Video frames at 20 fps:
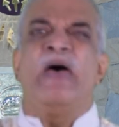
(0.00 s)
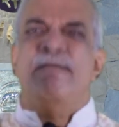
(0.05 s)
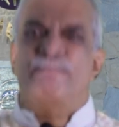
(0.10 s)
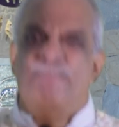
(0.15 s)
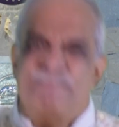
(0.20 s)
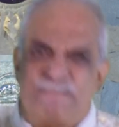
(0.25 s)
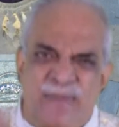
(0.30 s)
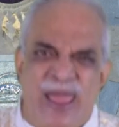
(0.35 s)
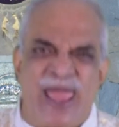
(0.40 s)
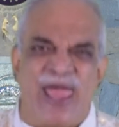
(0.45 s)

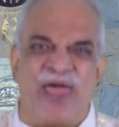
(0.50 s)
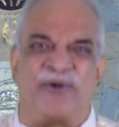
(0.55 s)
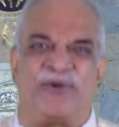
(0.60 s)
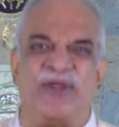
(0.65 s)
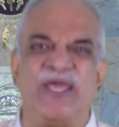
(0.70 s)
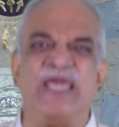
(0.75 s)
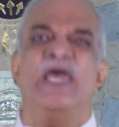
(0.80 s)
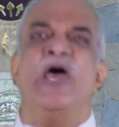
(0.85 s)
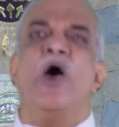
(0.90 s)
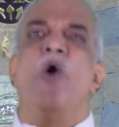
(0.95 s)

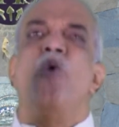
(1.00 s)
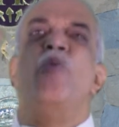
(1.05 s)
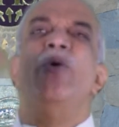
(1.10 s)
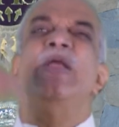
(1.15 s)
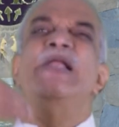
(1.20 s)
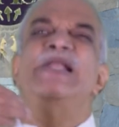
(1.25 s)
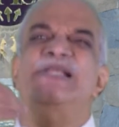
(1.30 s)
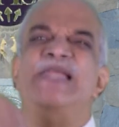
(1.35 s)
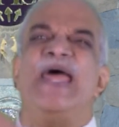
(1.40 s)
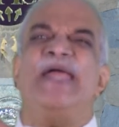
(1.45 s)
Mary
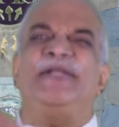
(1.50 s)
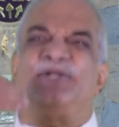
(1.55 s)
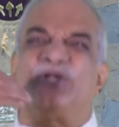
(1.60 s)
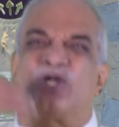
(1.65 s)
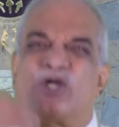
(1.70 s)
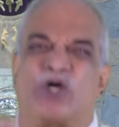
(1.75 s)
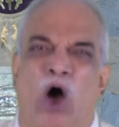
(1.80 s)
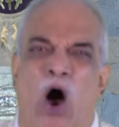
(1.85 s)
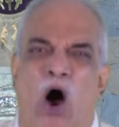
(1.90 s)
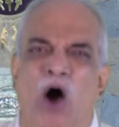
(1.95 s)
will
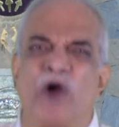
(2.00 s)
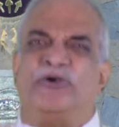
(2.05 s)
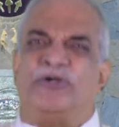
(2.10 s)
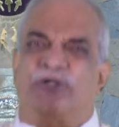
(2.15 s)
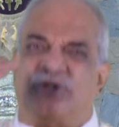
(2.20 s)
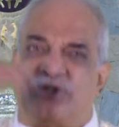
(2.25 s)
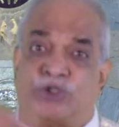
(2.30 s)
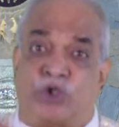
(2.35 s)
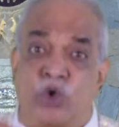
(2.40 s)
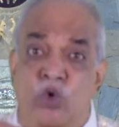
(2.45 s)
let God
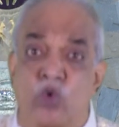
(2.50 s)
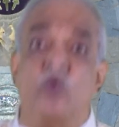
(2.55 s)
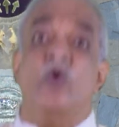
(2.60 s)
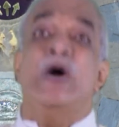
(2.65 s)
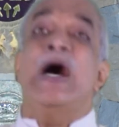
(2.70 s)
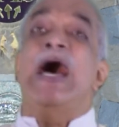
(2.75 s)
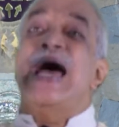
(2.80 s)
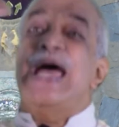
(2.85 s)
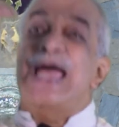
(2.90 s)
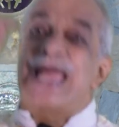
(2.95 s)
do
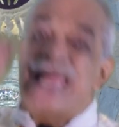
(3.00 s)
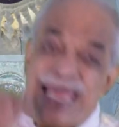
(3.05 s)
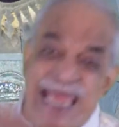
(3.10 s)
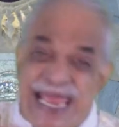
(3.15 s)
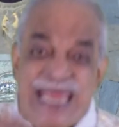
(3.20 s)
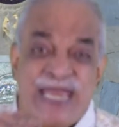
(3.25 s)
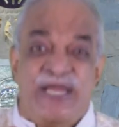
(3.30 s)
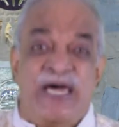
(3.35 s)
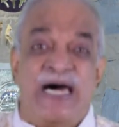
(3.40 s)
in